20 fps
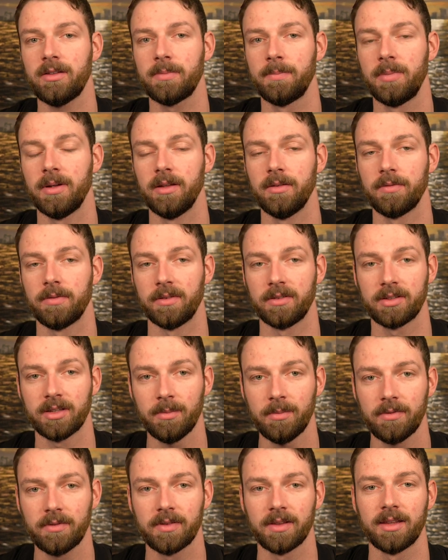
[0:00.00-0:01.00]
but for
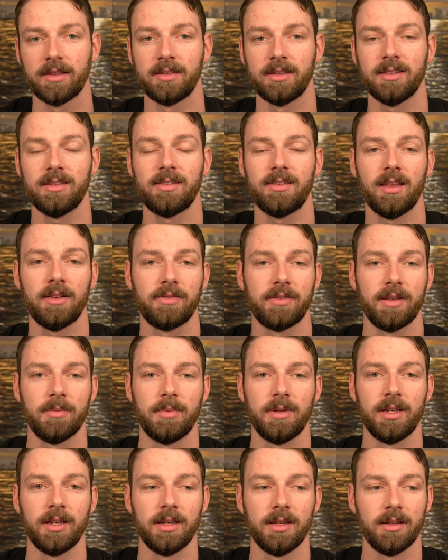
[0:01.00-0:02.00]
some of us, this stuff could
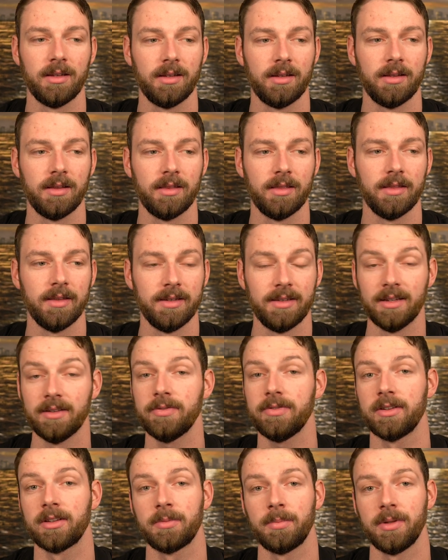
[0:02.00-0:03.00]
be the
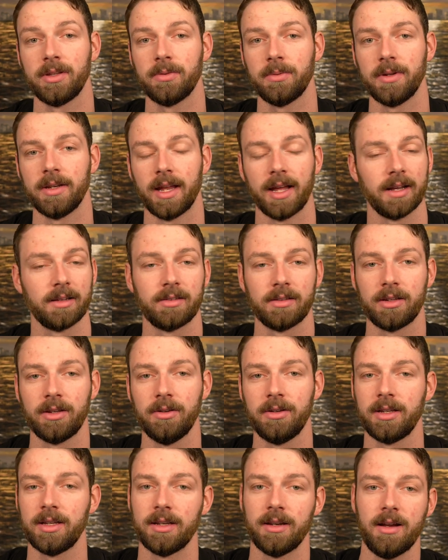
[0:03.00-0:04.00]
difference between
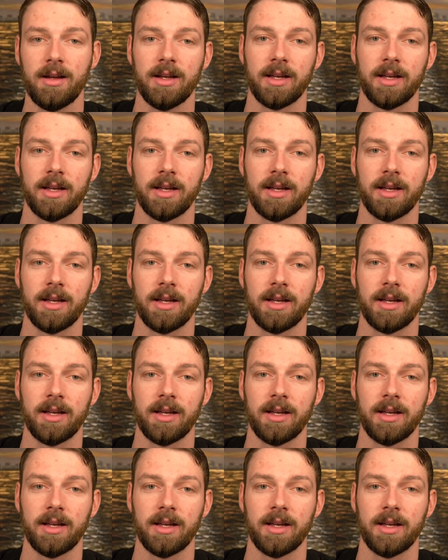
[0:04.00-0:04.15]
executing and not